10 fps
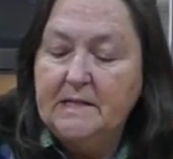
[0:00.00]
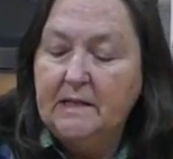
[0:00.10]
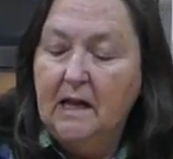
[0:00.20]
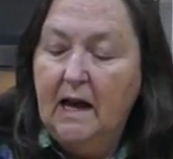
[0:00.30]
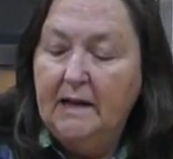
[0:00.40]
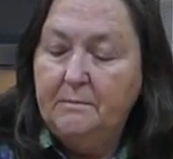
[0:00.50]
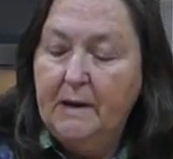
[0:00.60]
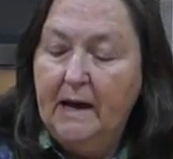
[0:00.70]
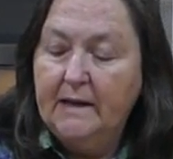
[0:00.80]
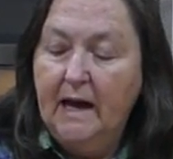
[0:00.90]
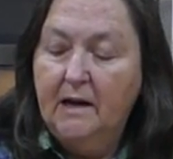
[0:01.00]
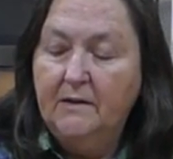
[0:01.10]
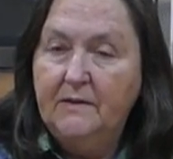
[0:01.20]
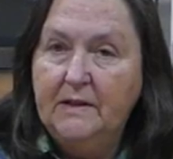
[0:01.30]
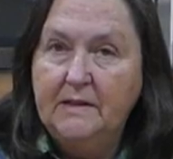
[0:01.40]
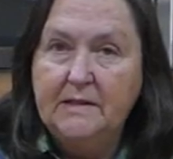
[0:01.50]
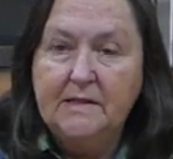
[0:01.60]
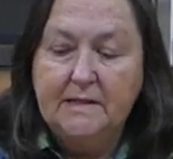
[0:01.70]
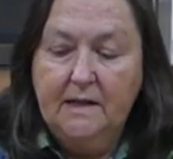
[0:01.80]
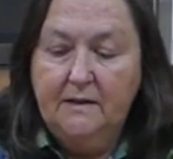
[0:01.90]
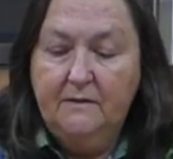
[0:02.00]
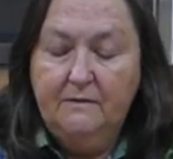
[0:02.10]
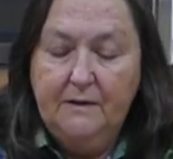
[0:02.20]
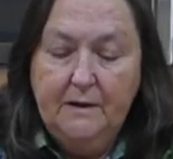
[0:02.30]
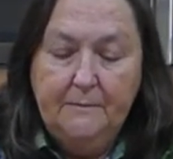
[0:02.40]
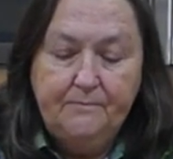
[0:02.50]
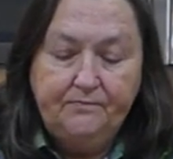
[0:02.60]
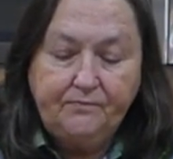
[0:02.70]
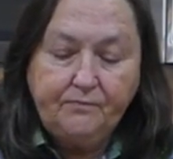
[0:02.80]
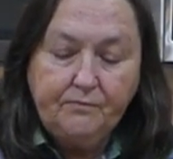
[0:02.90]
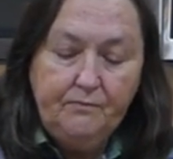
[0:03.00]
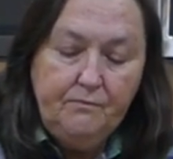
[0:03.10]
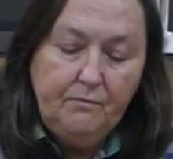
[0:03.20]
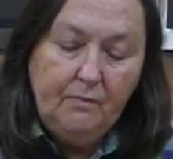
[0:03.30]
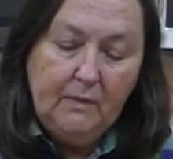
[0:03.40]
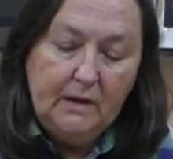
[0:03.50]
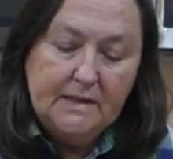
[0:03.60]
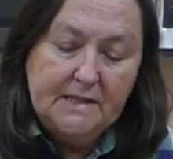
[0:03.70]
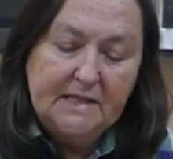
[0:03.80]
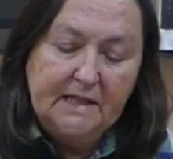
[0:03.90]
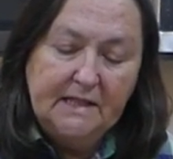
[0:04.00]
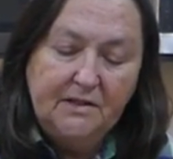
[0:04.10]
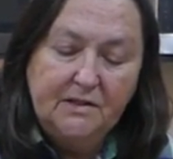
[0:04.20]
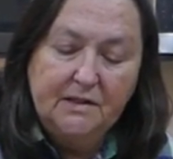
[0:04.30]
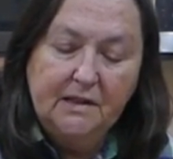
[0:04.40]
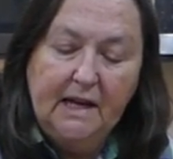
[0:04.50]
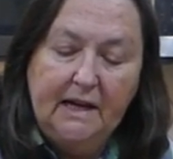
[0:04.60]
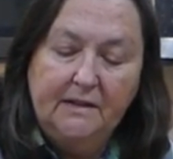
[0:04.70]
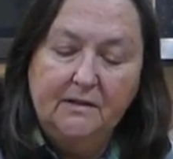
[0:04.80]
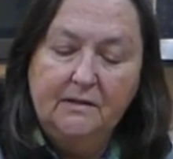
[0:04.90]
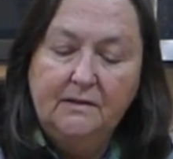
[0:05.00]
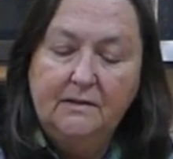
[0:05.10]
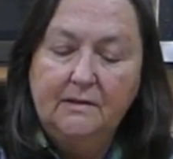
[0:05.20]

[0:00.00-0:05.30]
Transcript: slide back out of it instead of sticking to the ladle.